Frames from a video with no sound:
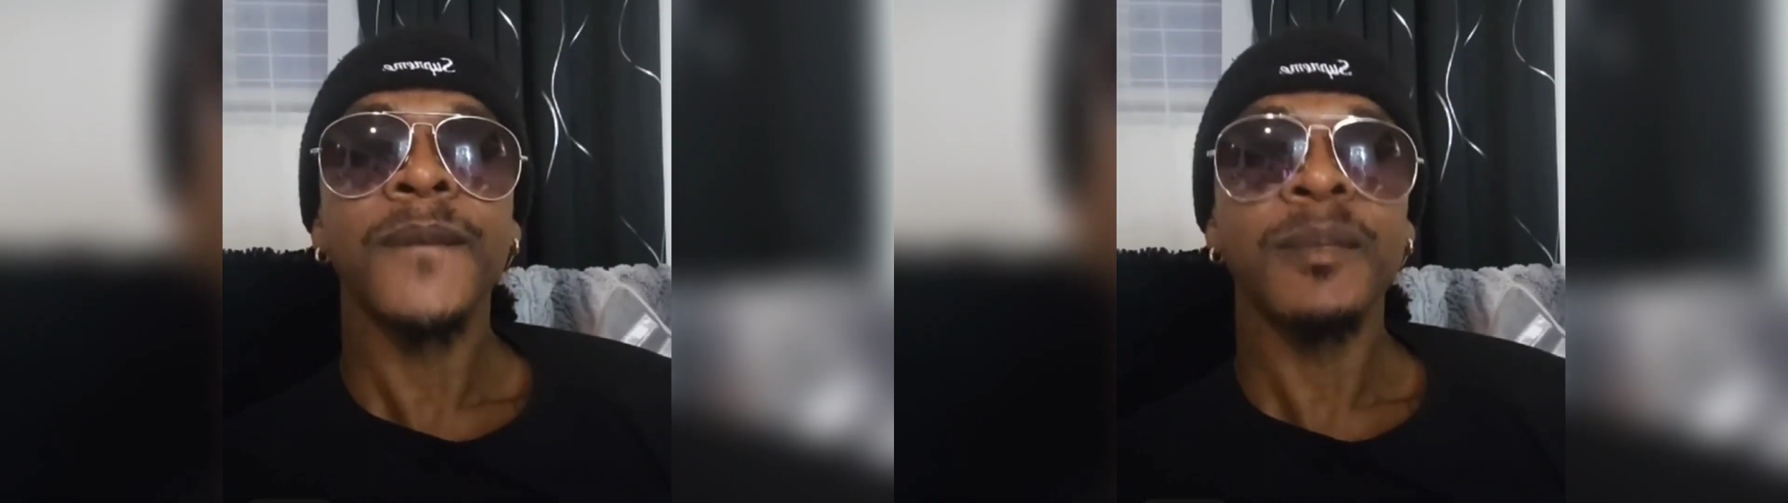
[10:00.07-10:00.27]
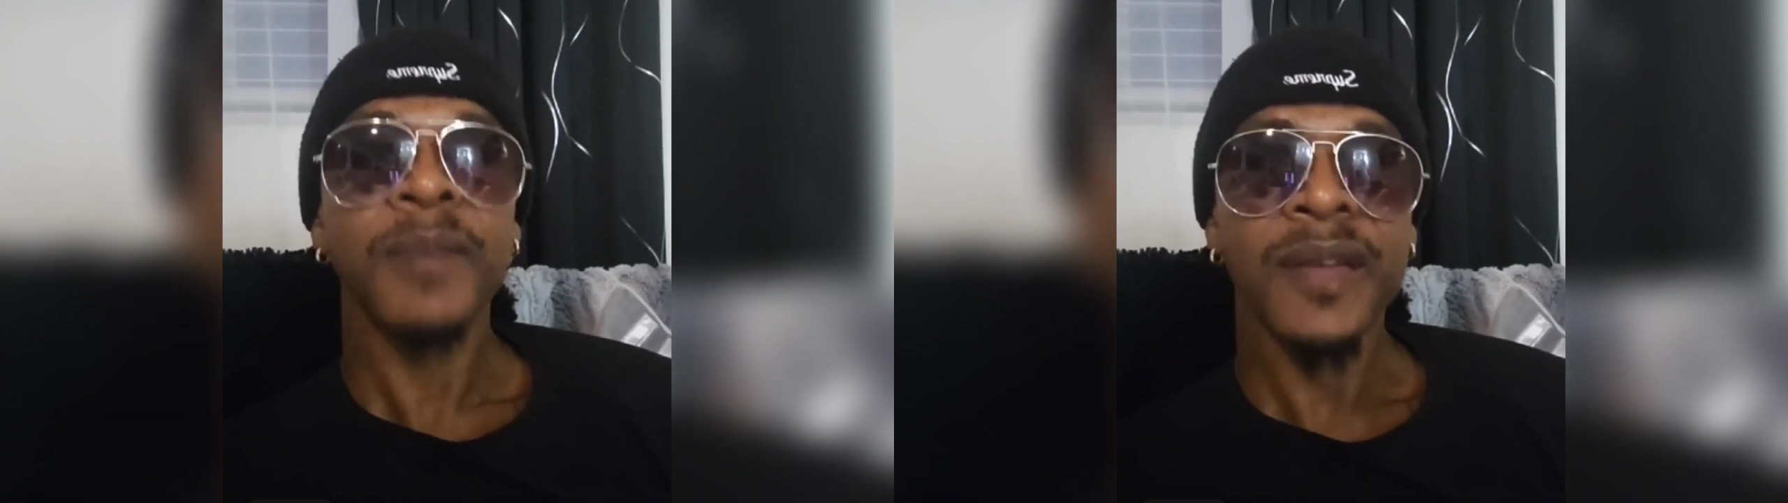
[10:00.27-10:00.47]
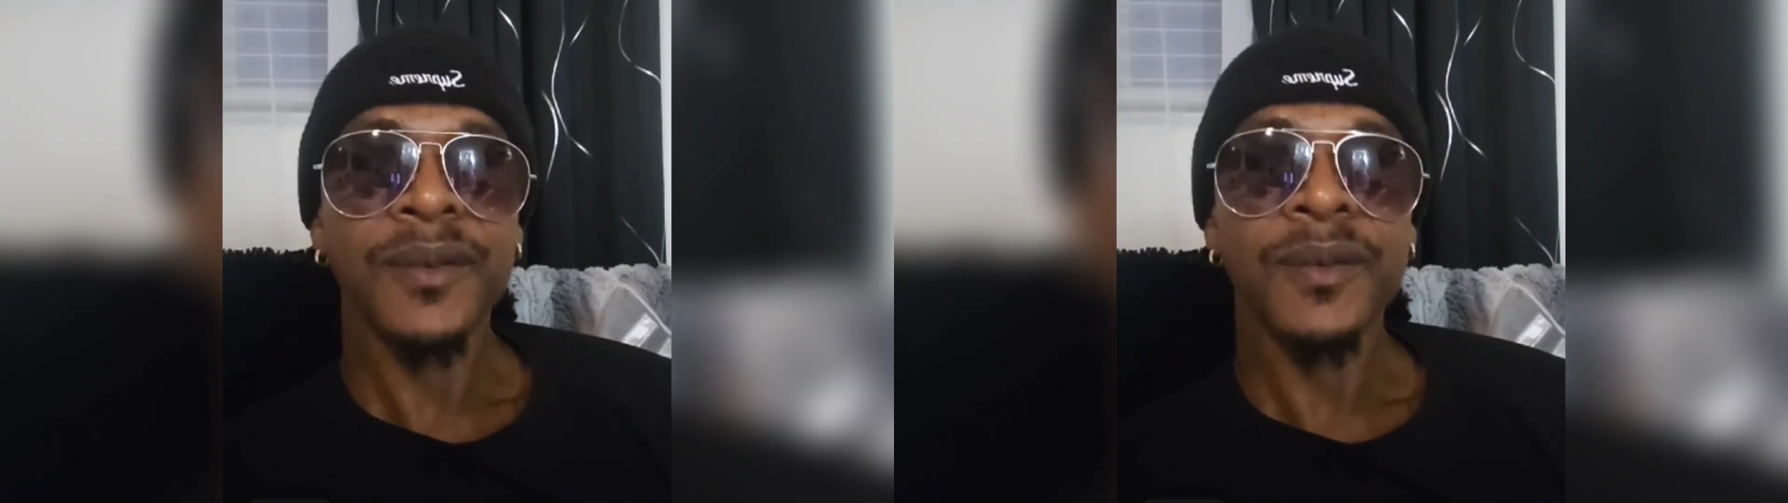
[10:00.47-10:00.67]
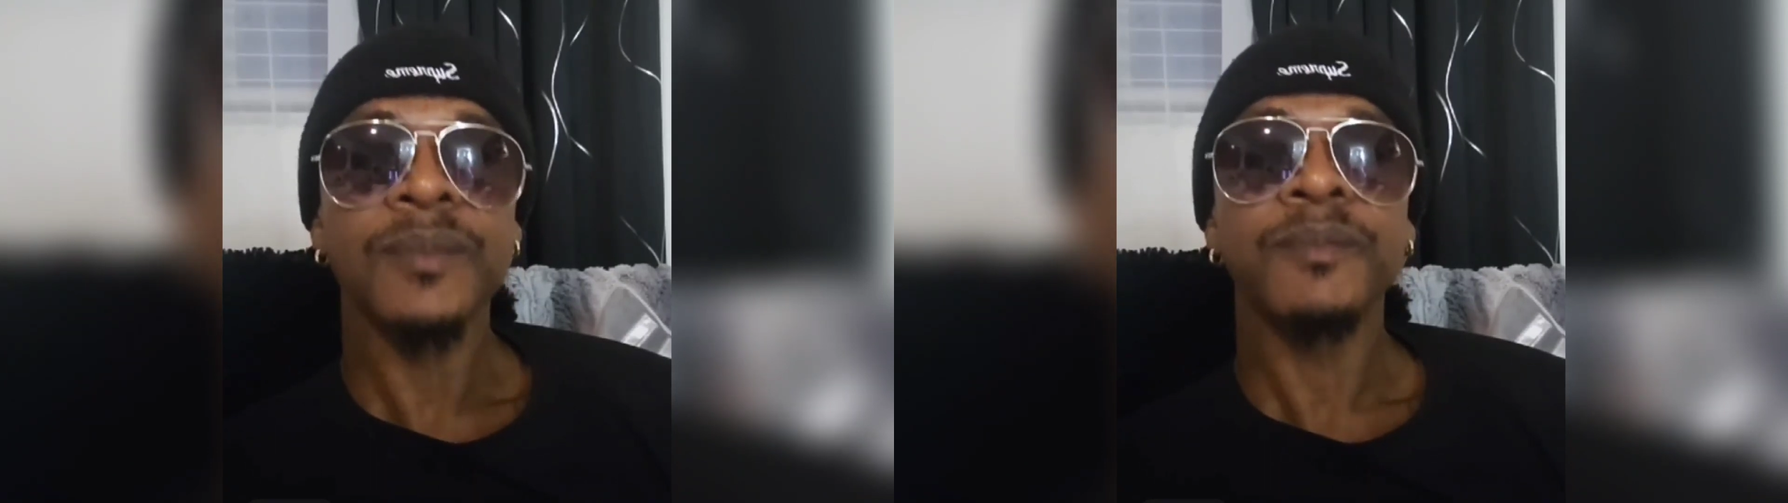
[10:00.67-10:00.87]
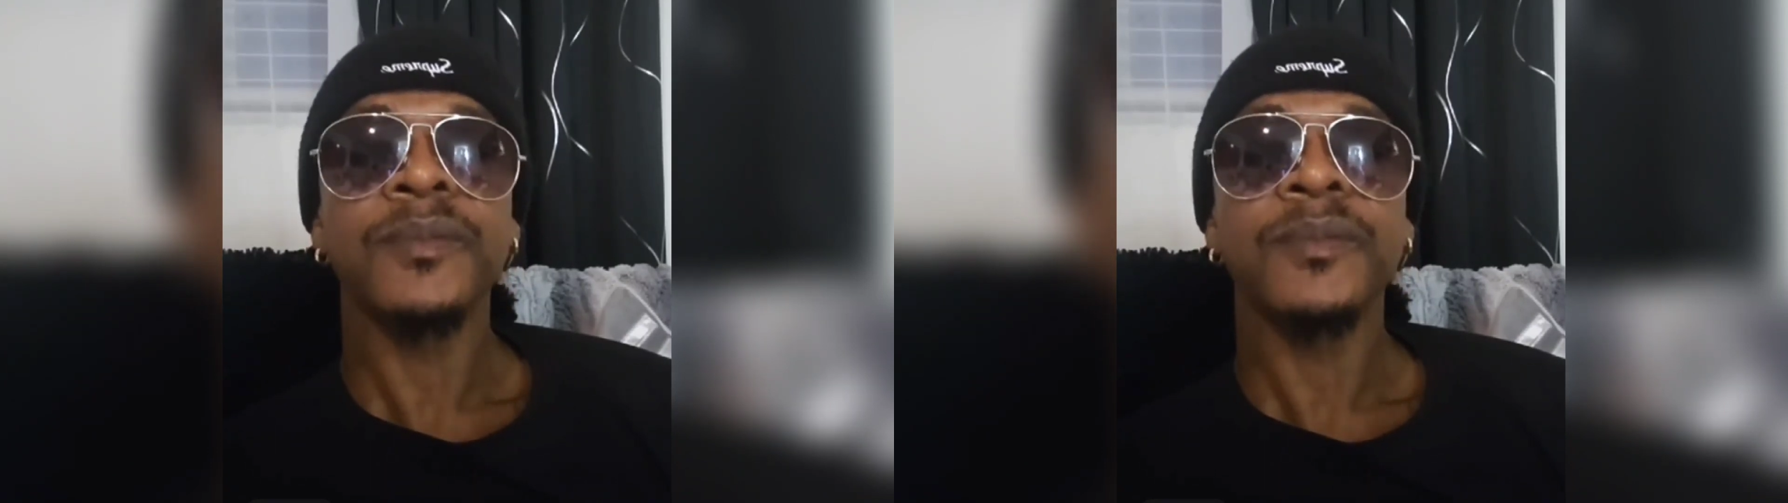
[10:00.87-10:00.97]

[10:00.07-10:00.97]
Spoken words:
in my view,